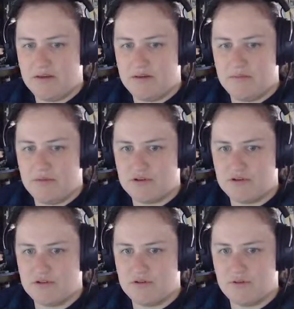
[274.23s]
I'm not
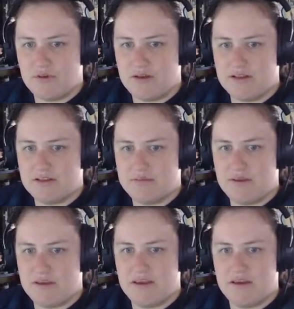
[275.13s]
sure why it's
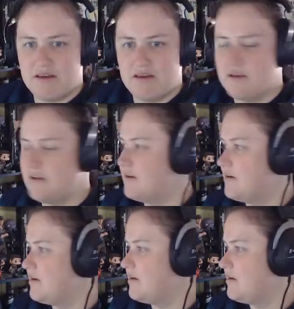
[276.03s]
being
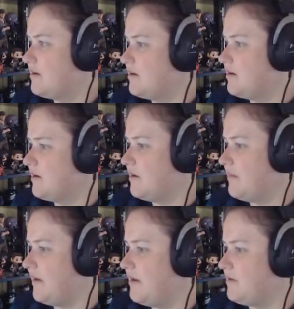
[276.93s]
a
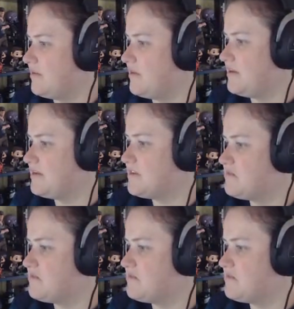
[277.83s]
pain with this.